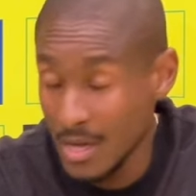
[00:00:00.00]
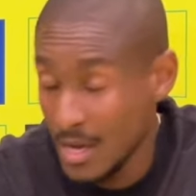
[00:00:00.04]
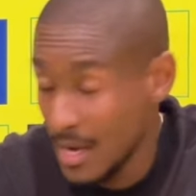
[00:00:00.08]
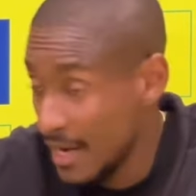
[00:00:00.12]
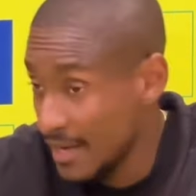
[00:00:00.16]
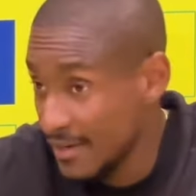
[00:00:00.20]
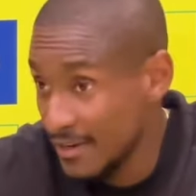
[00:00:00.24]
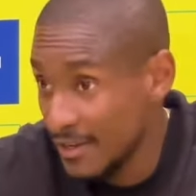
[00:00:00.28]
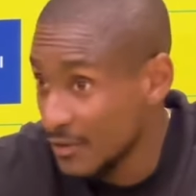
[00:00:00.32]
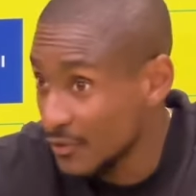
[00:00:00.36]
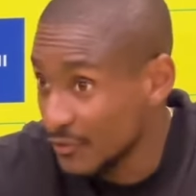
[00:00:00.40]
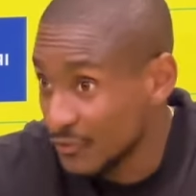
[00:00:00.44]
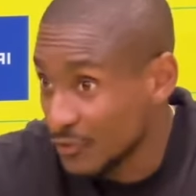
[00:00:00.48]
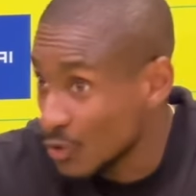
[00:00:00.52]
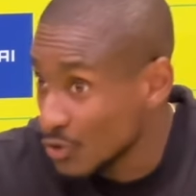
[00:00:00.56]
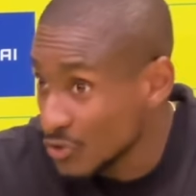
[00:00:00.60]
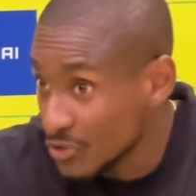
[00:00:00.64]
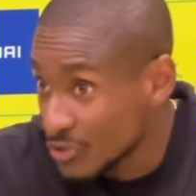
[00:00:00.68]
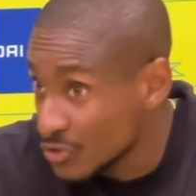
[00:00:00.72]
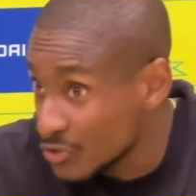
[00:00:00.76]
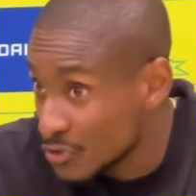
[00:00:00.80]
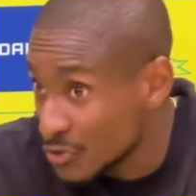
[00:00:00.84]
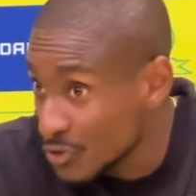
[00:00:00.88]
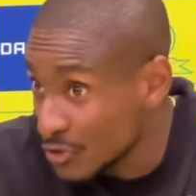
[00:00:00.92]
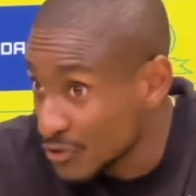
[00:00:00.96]
and then of course
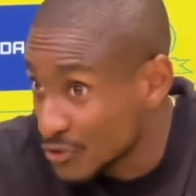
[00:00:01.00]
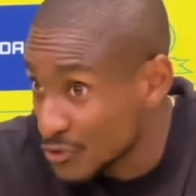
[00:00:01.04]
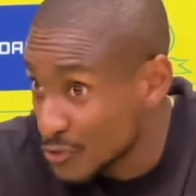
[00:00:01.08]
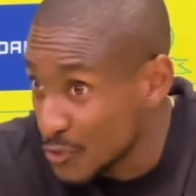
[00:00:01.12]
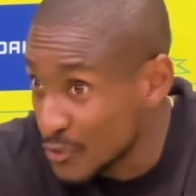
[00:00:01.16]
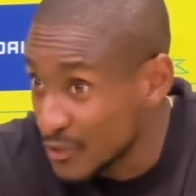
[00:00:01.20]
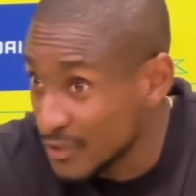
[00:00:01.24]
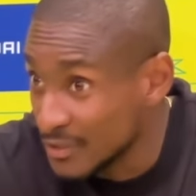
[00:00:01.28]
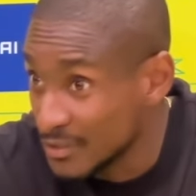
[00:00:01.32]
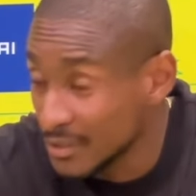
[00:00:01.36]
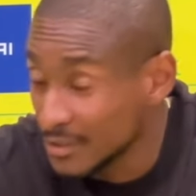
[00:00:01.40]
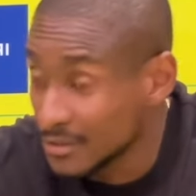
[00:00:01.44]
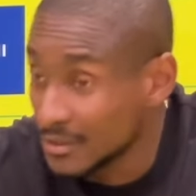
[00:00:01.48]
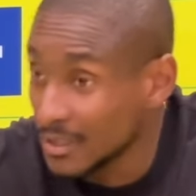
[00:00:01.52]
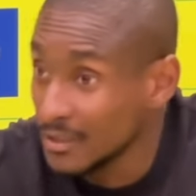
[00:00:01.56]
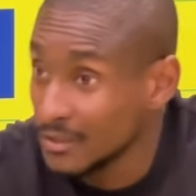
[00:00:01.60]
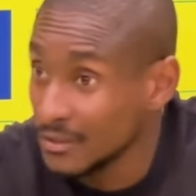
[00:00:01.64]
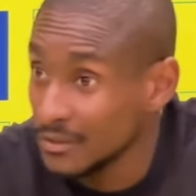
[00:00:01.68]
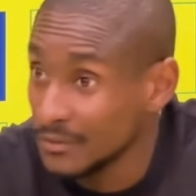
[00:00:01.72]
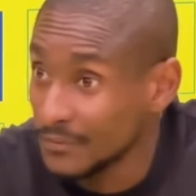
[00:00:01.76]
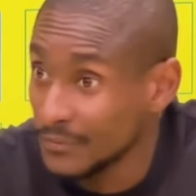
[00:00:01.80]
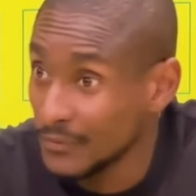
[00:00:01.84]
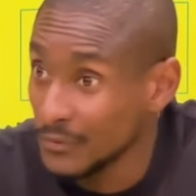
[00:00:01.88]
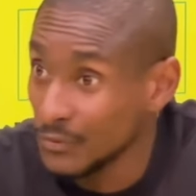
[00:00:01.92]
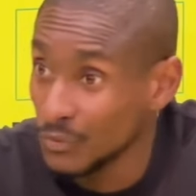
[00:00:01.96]
it's not so
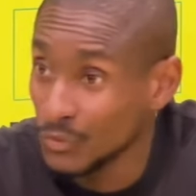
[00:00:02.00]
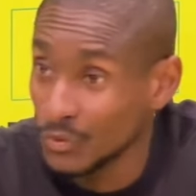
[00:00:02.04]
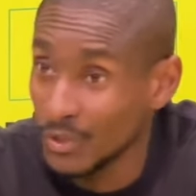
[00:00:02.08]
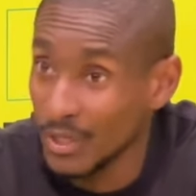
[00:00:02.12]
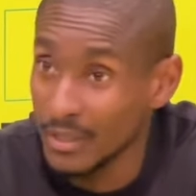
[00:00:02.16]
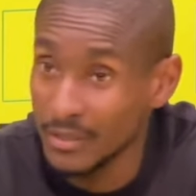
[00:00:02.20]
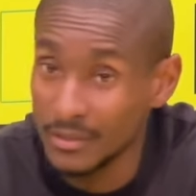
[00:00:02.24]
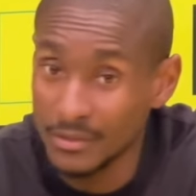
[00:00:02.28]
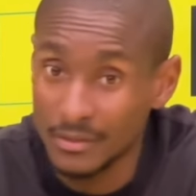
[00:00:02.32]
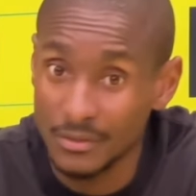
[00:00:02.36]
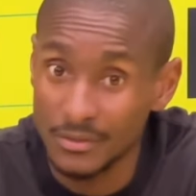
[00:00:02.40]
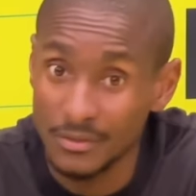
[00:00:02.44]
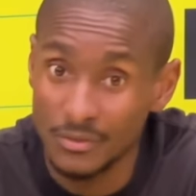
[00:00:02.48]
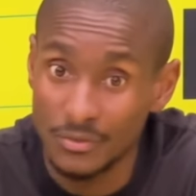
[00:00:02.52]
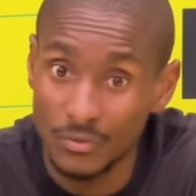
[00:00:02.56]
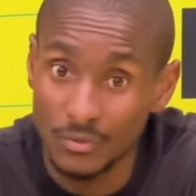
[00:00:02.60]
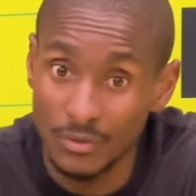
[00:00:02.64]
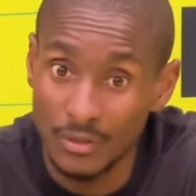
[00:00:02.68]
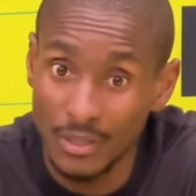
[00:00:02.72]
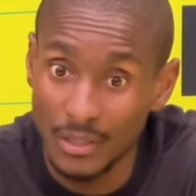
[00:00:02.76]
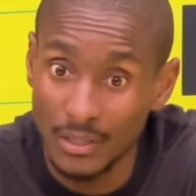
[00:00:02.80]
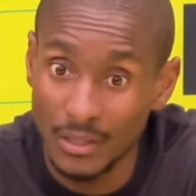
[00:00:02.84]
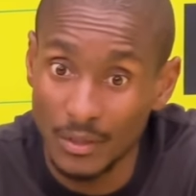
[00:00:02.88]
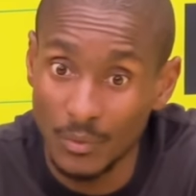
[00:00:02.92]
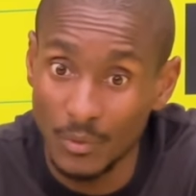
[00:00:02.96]
entertaining for you guys
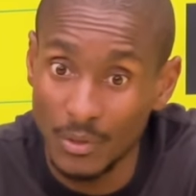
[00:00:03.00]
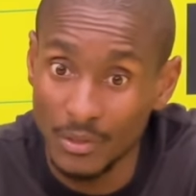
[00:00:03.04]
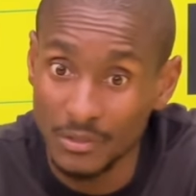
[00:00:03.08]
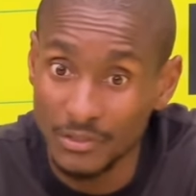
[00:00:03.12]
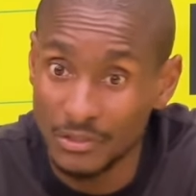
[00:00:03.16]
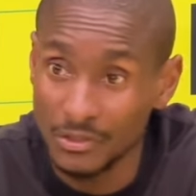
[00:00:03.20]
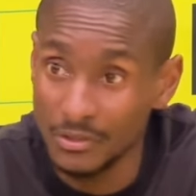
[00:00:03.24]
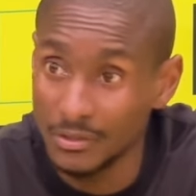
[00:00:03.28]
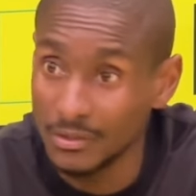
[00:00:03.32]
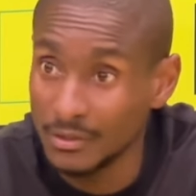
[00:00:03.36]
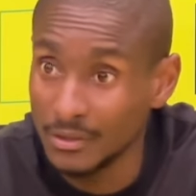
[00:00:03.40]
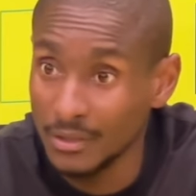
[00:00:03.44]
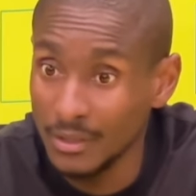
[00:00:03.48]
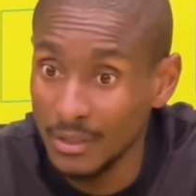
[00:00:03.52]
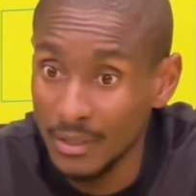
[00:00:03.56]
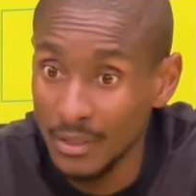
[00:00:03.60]
that are watching.